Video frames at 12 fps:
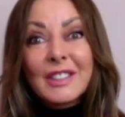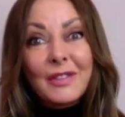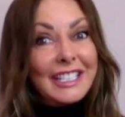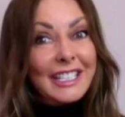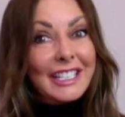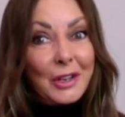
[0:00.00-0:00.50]

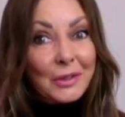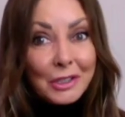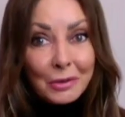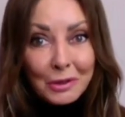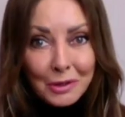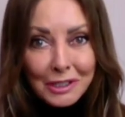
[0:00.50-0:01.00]
videos,
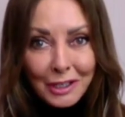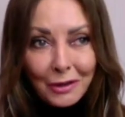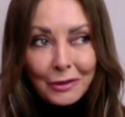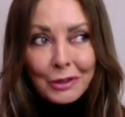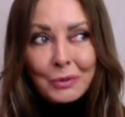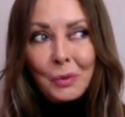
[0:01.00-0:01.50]
which you sold
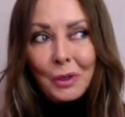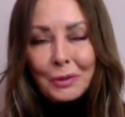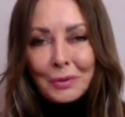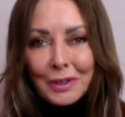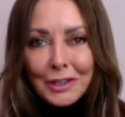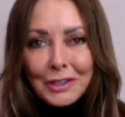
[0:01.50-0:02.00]
through
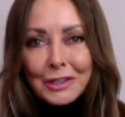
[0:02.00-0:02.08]
Woolworths.